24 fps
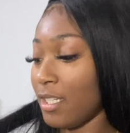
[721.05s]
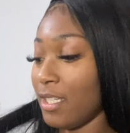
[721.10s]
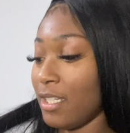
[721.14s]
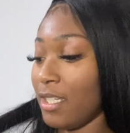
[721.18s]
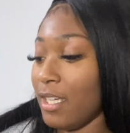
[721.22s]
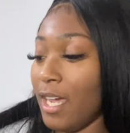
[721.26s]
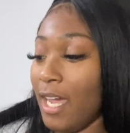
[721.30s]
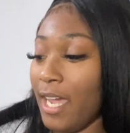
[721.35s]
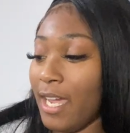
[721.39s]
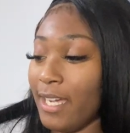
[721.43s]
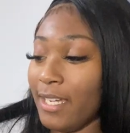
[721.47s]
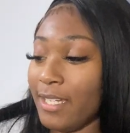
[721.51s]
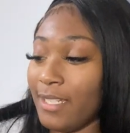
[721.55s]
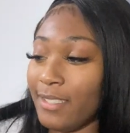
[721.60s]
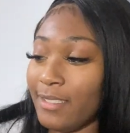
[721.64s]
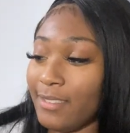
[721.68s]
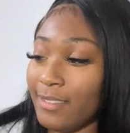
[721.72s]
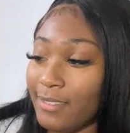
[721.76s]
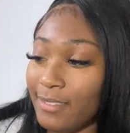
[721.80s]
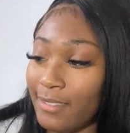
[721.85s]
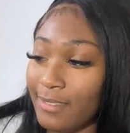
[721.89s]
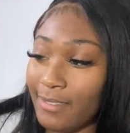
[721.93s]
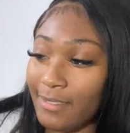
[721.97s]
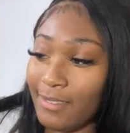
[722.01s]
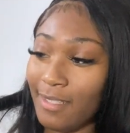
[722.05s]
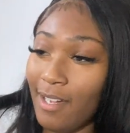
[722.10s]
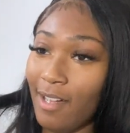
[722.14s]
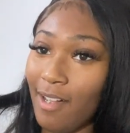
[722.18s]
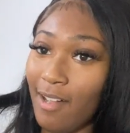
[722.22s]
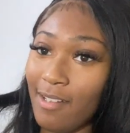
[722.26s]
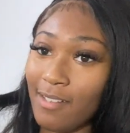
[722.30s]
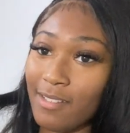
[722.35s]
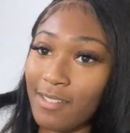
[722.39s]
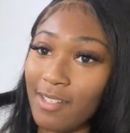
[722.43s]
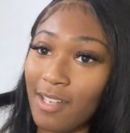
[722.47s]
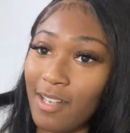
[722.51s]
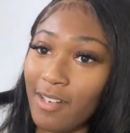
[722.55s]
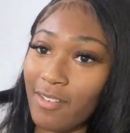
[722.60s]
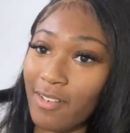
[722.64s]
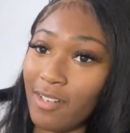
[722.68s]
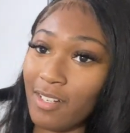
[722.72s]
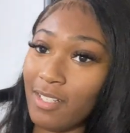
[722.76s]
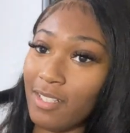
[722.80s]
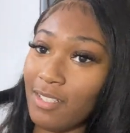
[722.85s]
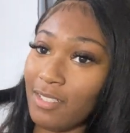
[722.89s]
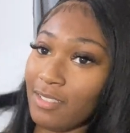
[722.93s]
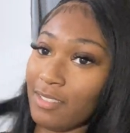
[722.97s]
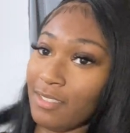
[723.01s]
I heart
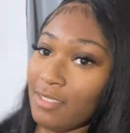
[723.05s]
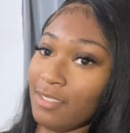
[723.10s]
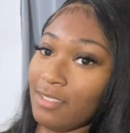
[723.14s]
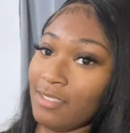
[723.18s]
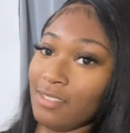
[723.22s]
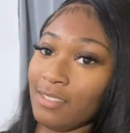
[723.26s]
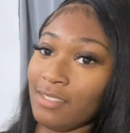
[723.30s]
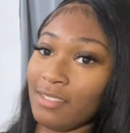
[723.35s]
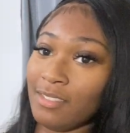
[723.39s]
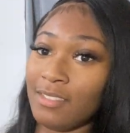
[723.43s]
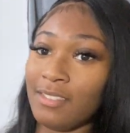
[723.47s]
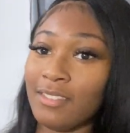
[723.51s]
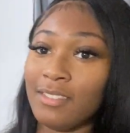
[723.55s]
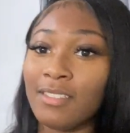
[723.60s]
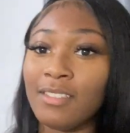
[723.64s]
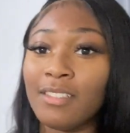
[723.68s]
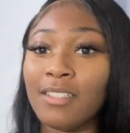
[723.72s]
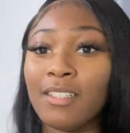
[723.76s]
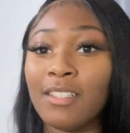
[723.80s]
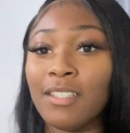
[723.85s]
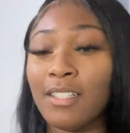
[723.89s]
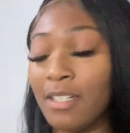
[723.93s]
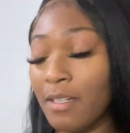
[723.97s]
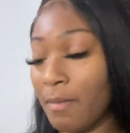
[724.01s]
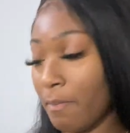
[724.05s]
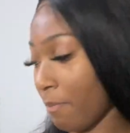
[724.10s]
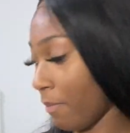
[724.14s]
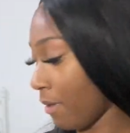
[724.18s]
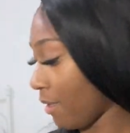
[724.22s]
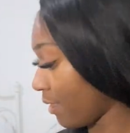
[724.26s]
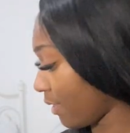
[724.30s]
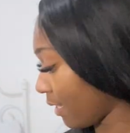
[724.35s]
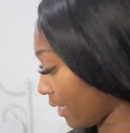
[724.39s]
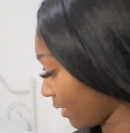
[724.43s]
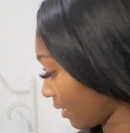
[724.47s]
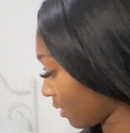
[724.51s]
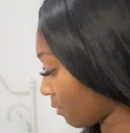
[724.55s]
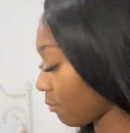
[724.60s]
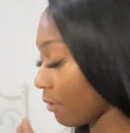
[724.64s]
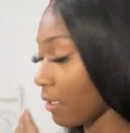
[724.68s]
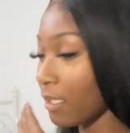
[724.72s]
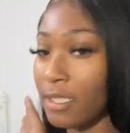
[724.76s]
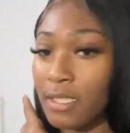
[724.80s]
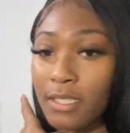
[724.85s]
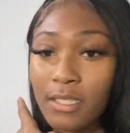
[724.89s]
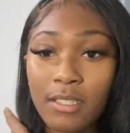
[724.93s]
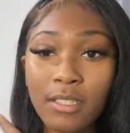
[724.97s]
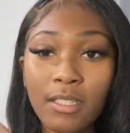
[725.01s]
Zara. But this
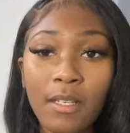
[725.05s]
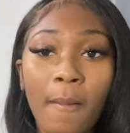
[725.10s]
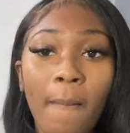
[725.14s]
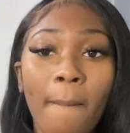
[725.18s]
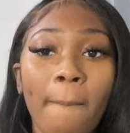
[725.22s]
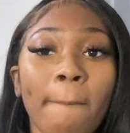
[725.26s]
one,